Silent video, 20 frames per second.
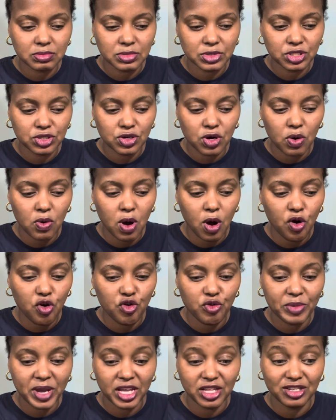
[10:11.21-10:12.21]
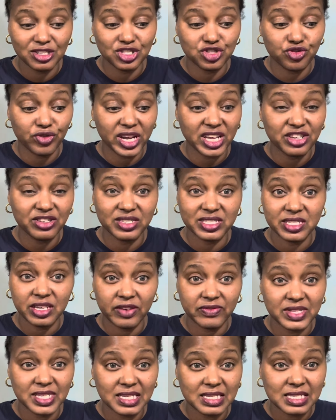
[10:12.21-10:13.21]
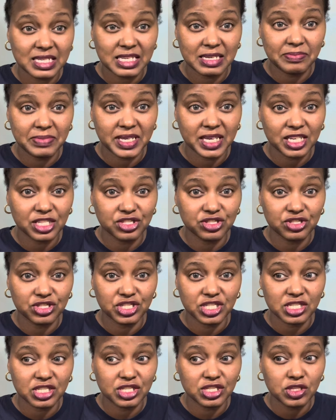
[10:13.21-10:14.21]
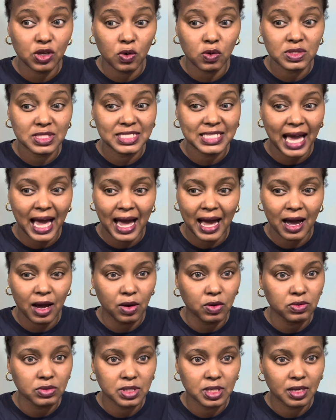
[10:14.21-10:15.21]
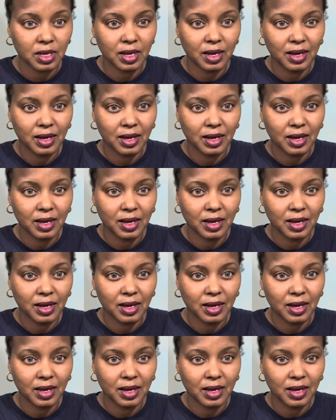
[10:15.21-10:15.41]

you go home and you drink yourself to sleep because you're just so down.